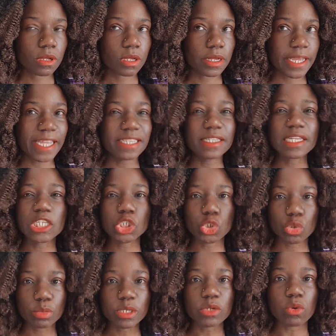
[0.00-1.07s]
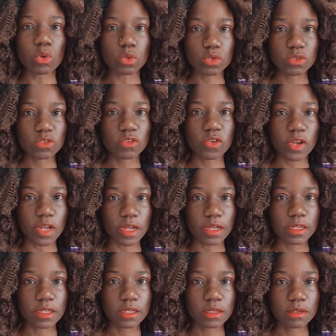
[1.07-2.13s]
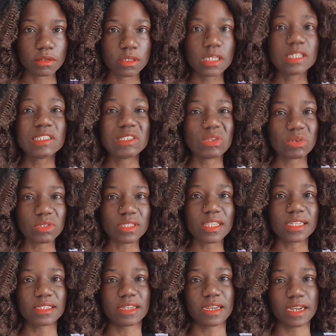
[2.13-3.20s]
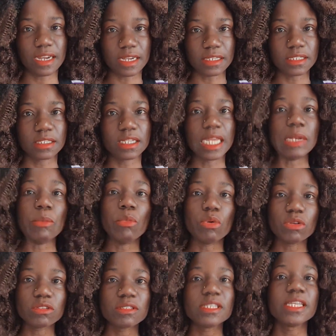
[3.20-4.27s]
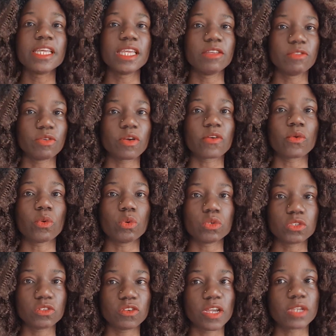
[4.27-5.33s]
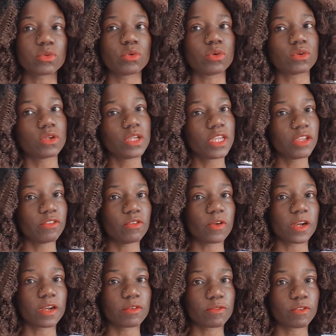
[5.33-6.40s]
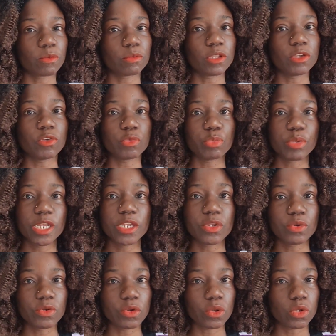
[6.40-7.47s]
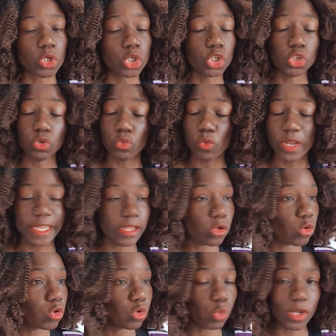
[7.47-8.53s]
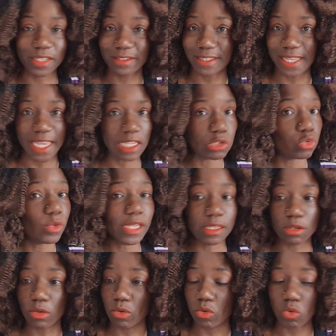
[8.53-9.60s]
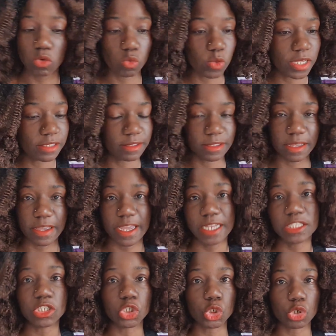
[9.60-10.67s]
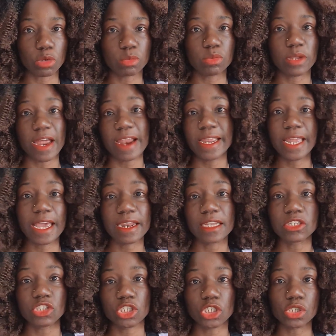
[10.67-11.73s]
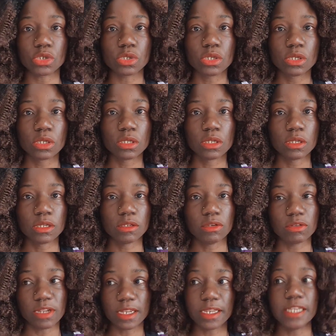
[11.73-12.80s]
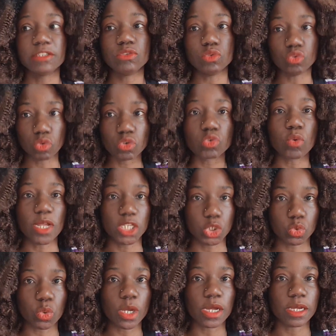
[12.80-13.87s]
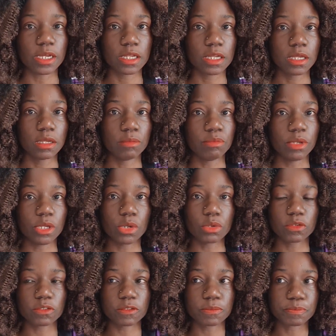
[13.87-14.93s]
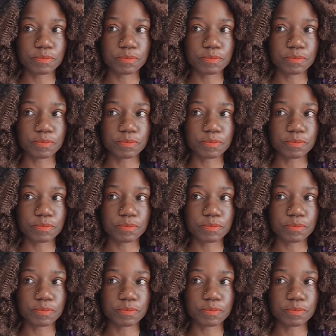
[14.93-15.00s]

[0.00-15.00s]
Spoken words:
getting a job in Austria is not that hard. And mostly if you are Austrian or if you are from the European Union, you will always get a job. I guarantee you. Not unless you don't want to work. Because